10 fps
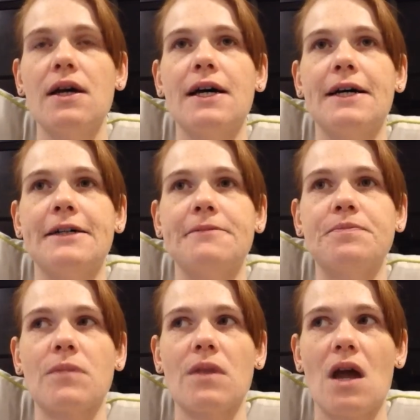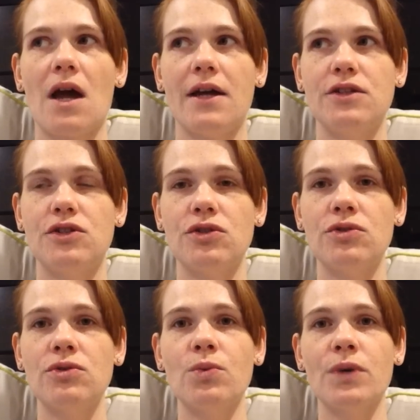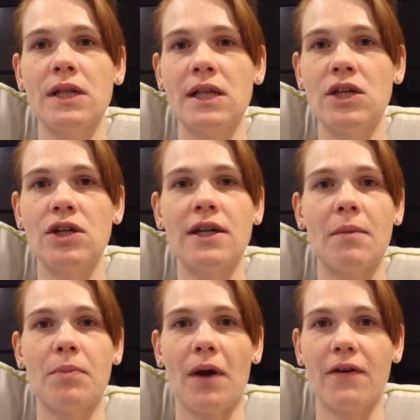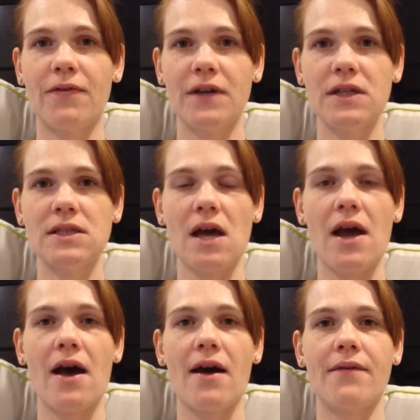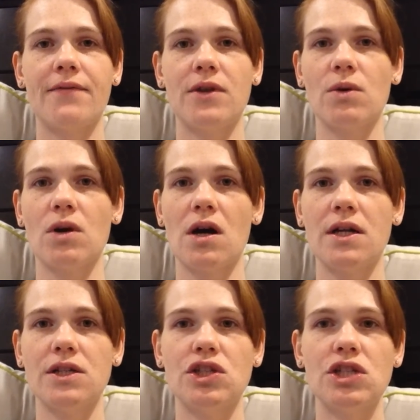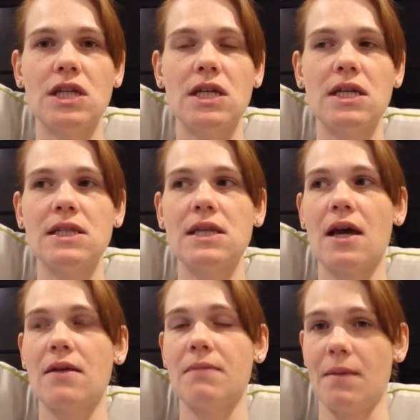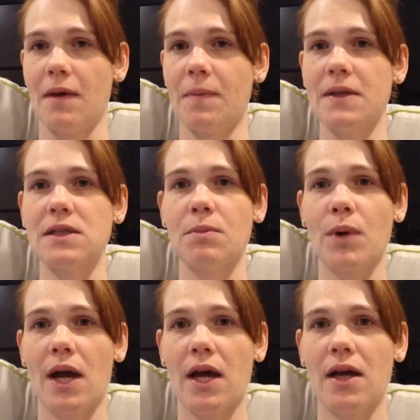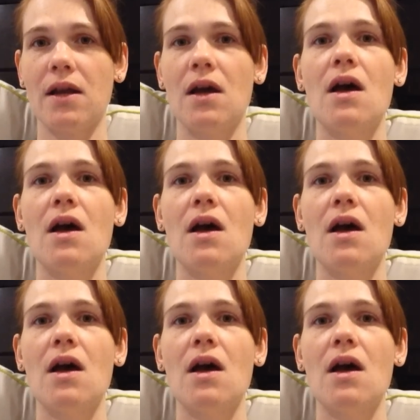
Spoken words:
I do really good at breakfast. I have, you know, cottage cheese and maybe a piece of bread.